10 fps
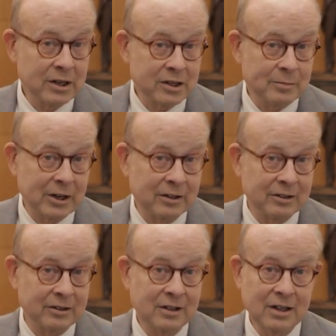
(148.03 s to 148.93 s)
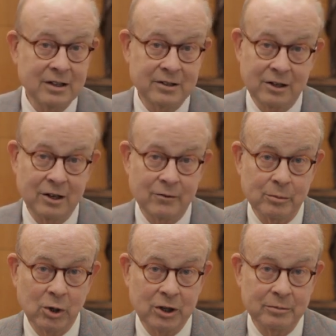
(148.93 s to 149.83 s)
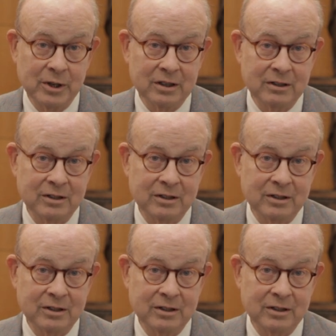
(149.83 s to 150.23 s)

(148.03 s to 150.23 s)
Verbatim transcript: expanded to cover broadband.